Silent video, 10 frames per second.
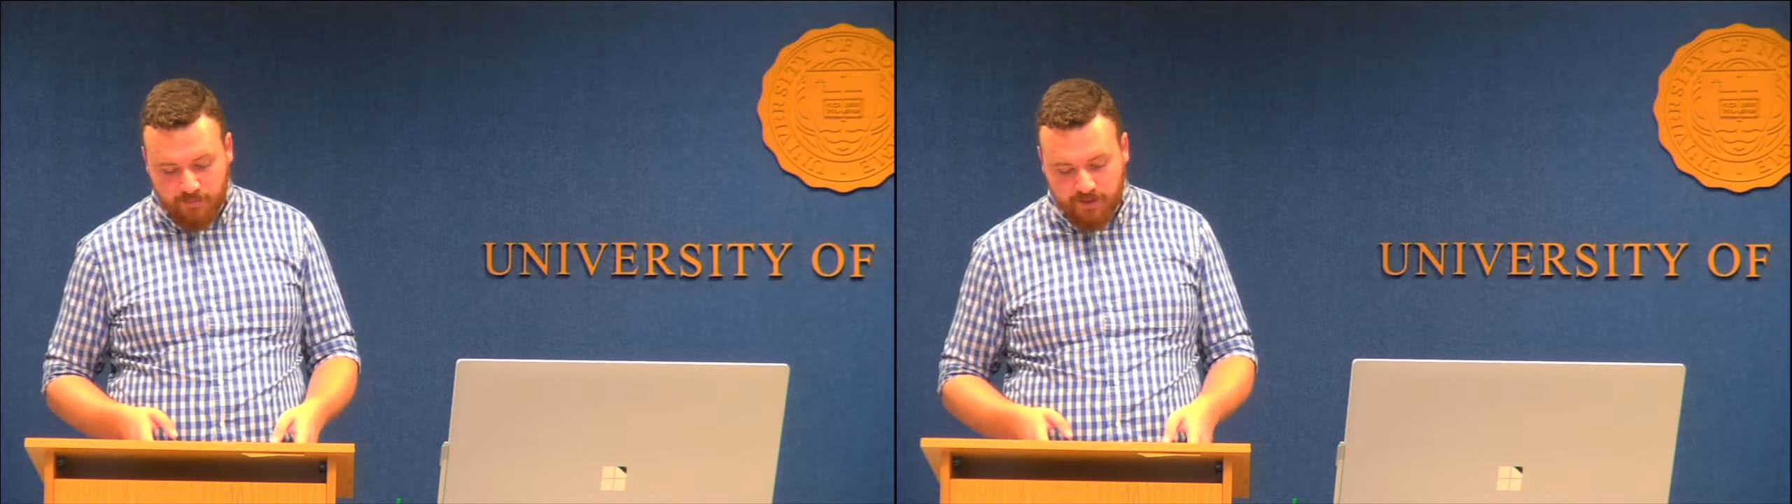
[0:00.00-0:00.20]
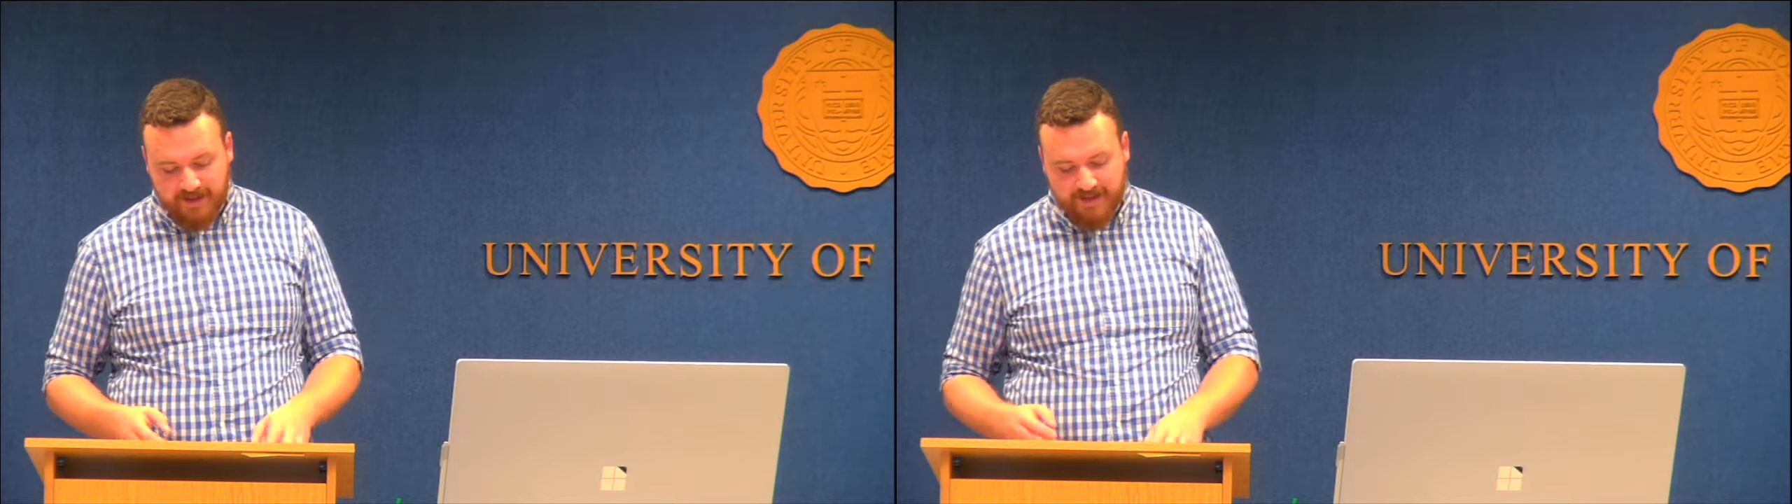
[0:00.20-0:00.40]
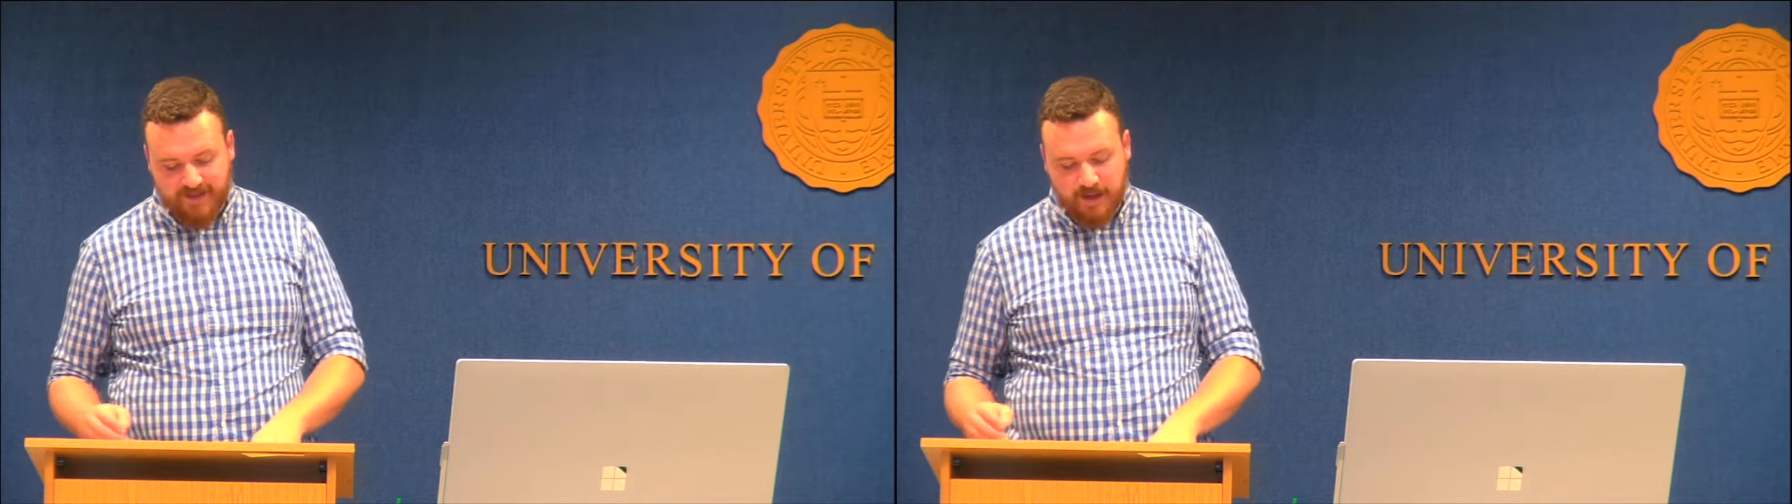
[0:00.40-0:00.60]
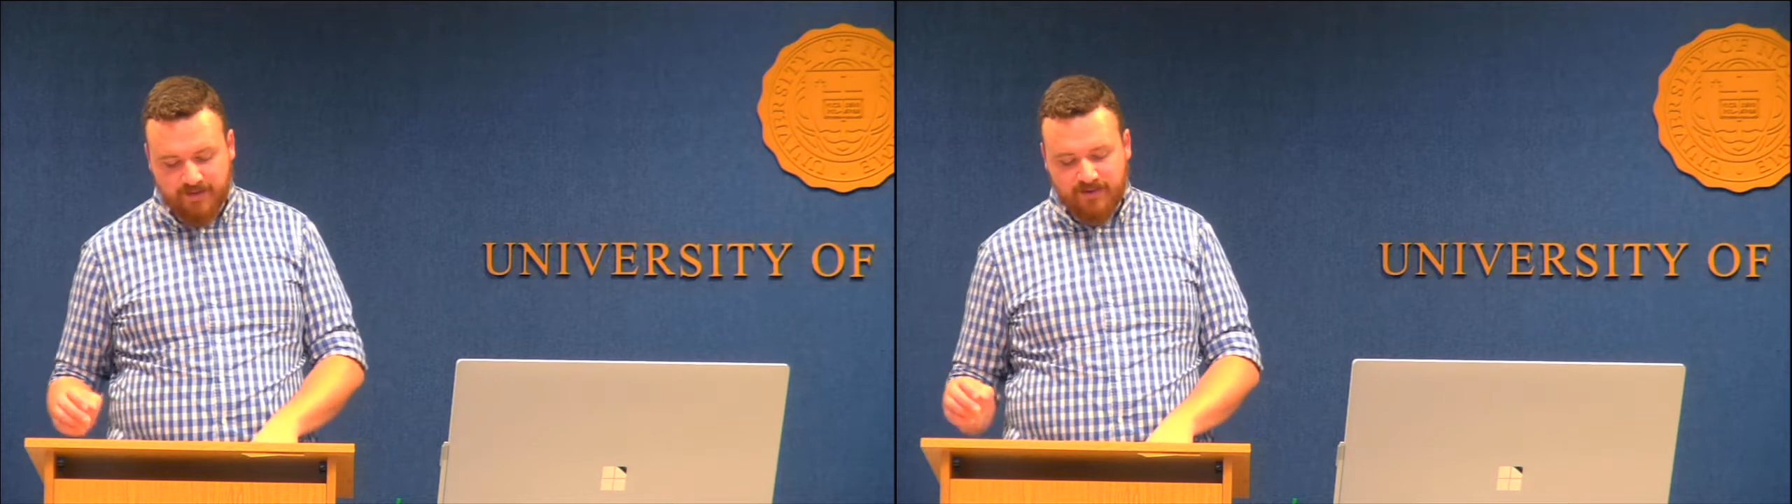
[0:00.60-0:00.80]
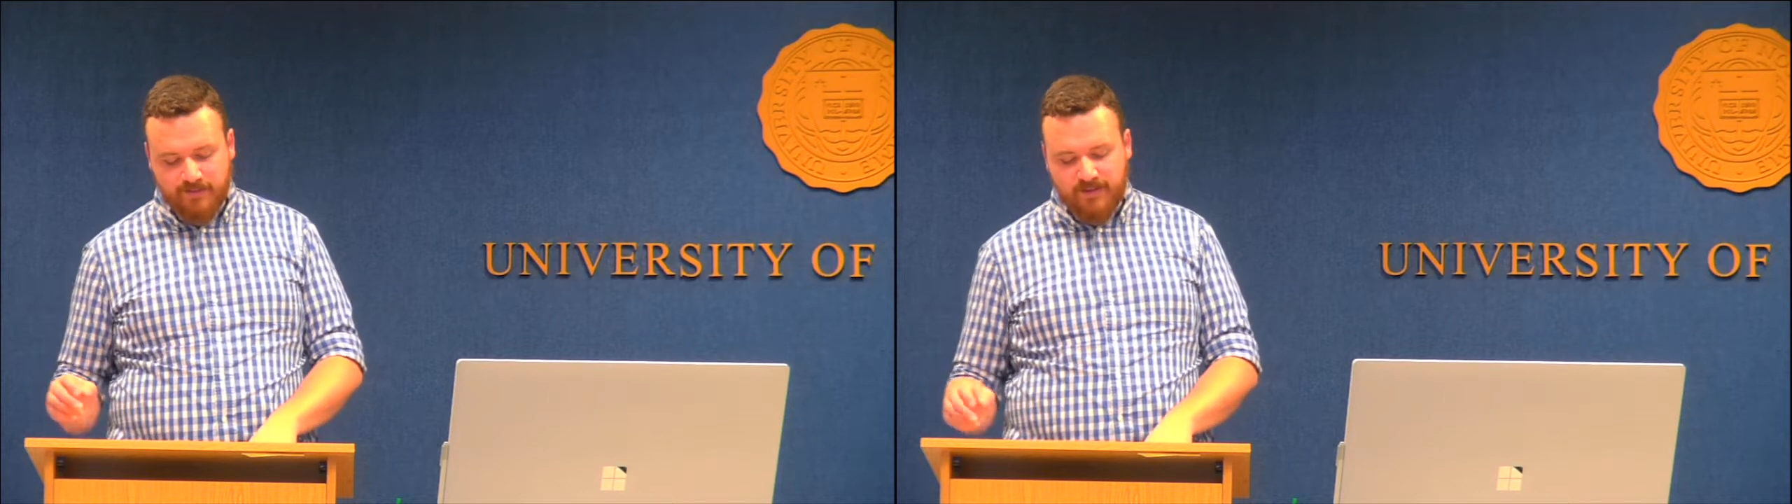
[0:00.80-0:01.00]
we're going to
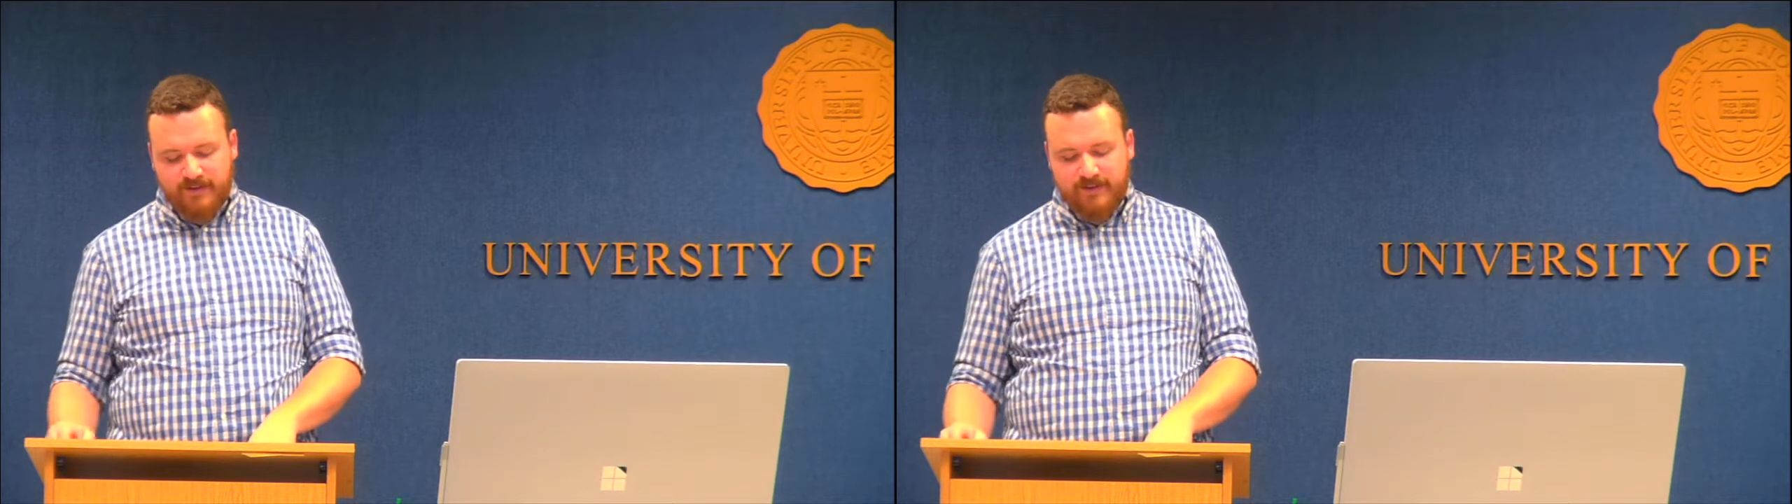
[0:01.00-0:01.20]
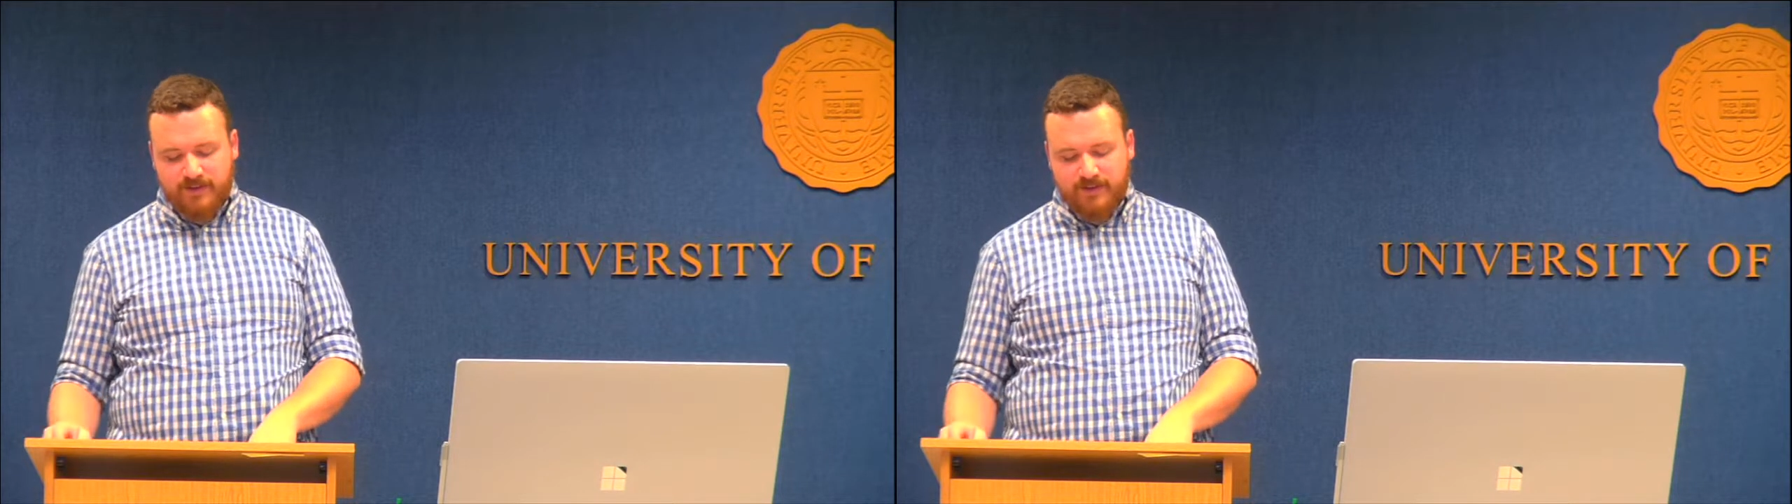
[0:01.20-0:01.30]
examine some of these